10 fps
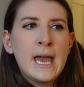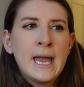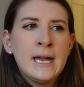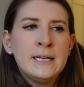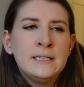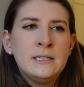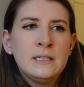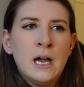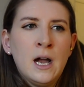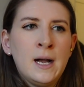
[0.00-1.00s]

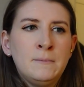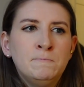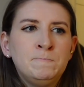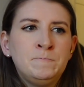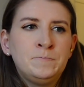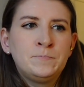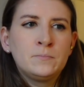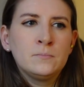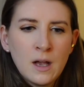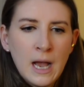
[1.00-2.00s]
And
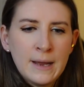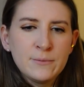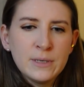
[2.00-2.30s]
I